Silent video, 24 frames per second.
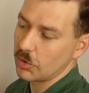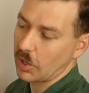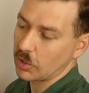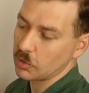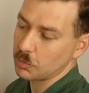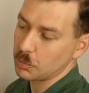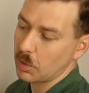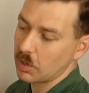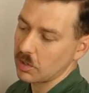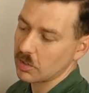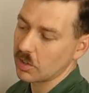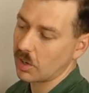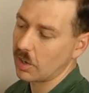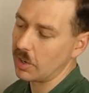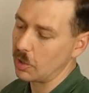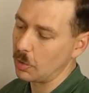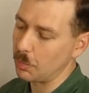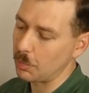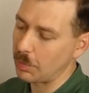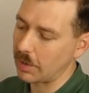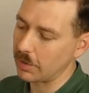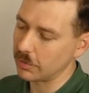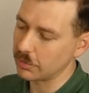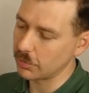That's been tied
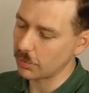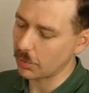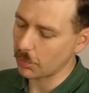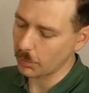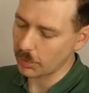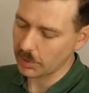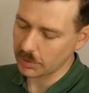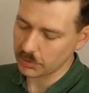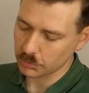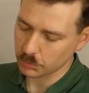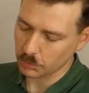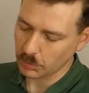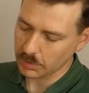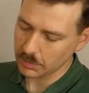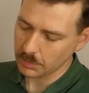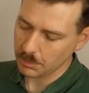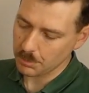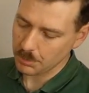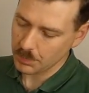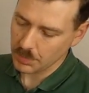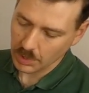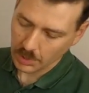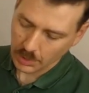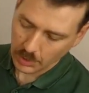up out of the way as well.